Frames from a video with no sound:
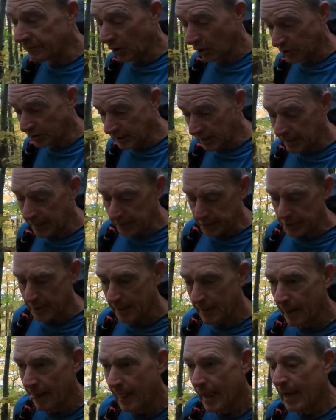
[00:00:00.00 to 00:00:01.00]
if not days.
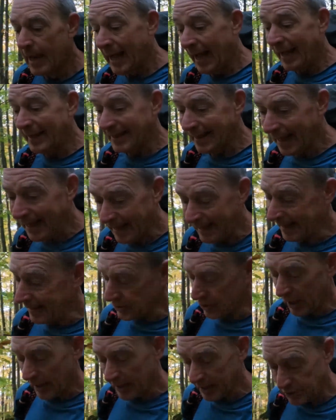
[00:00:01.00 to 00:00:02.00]
And that
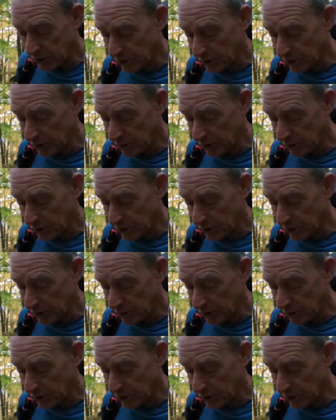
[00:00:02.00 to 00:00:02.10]
is